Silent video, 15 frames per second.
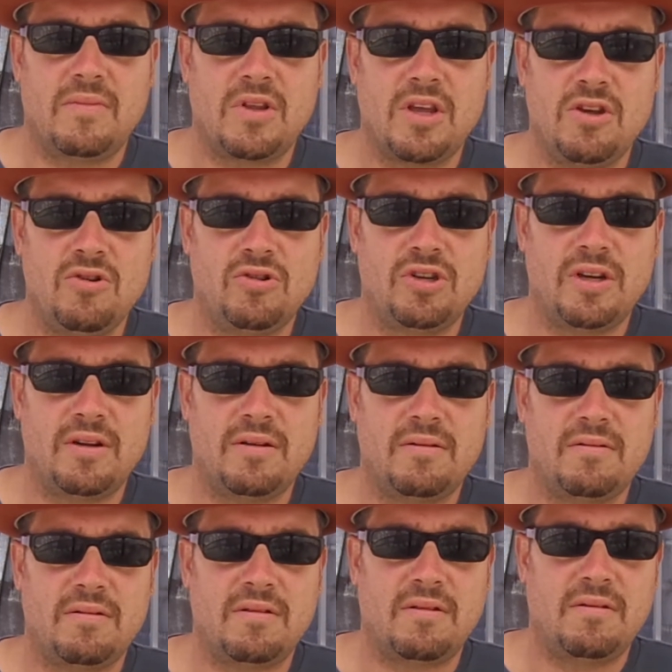they use it
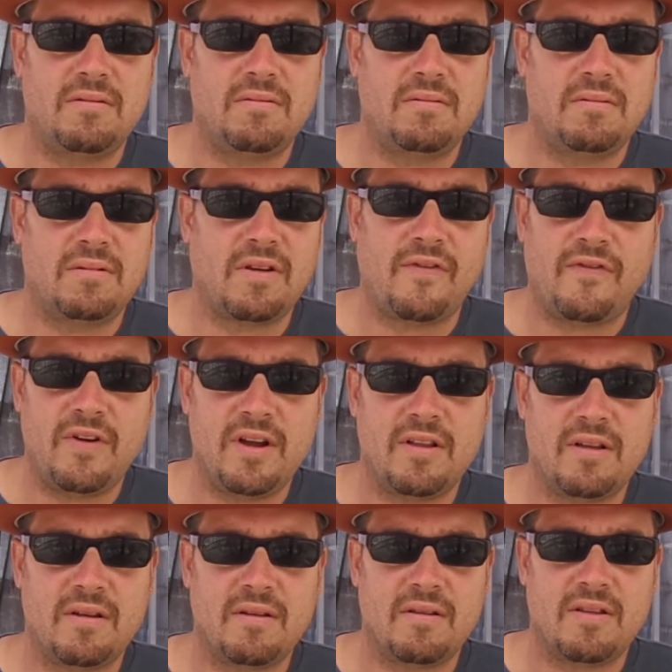to fight
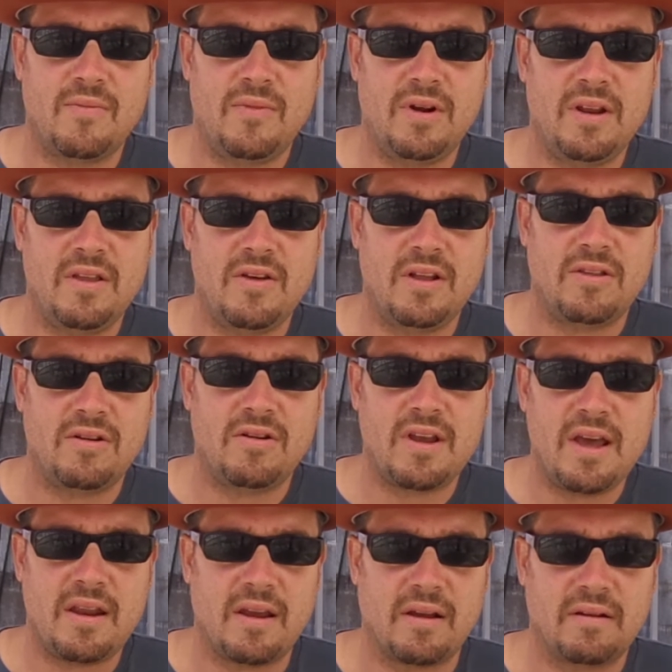the money that they're
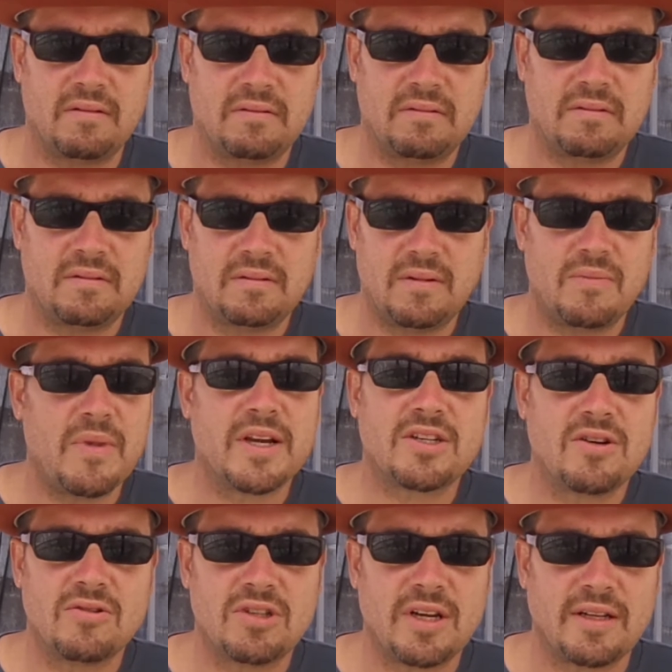getting. It makes
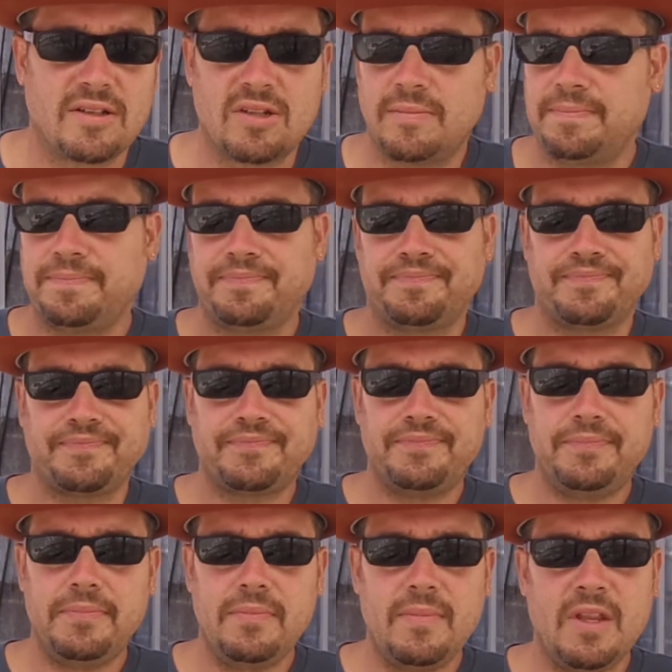no sense.
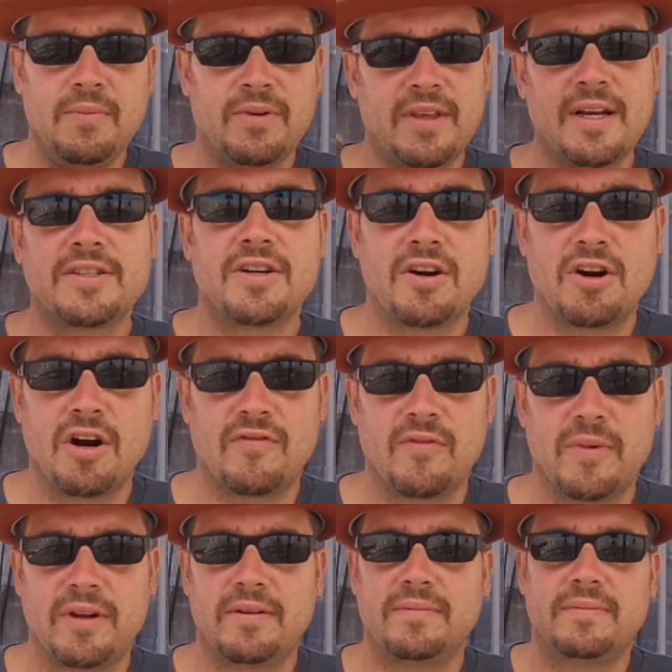But that's our
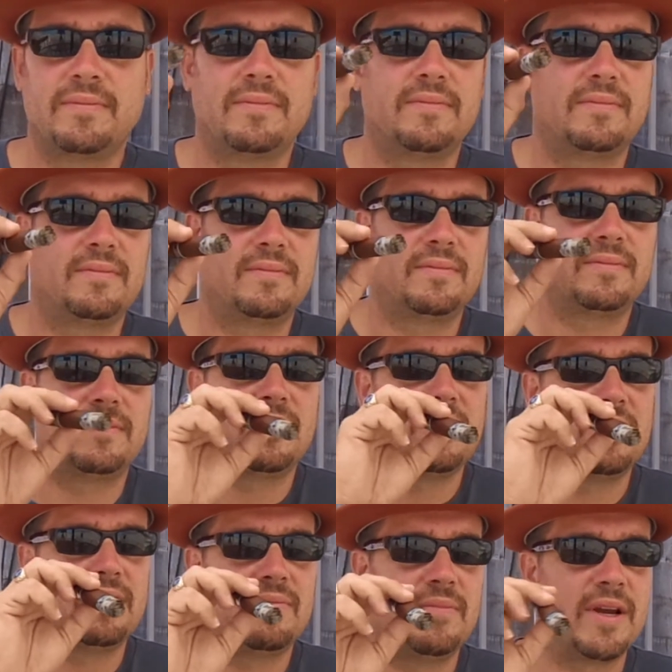government.
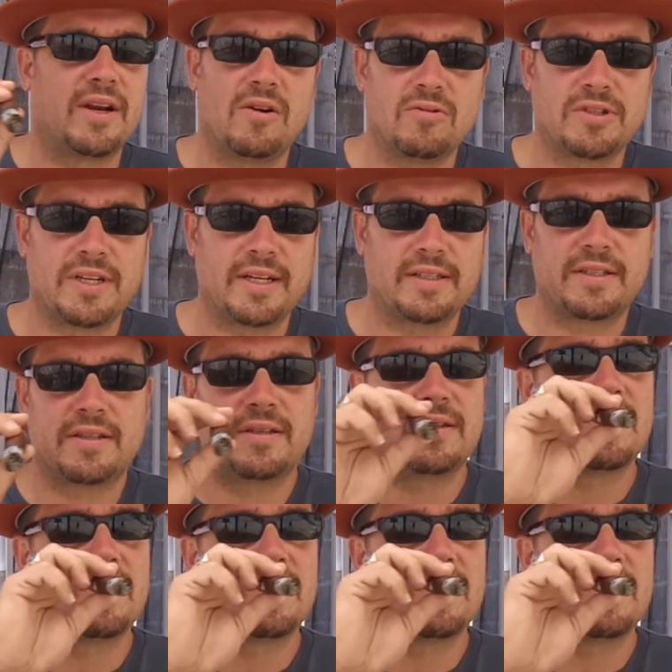Makes no sense.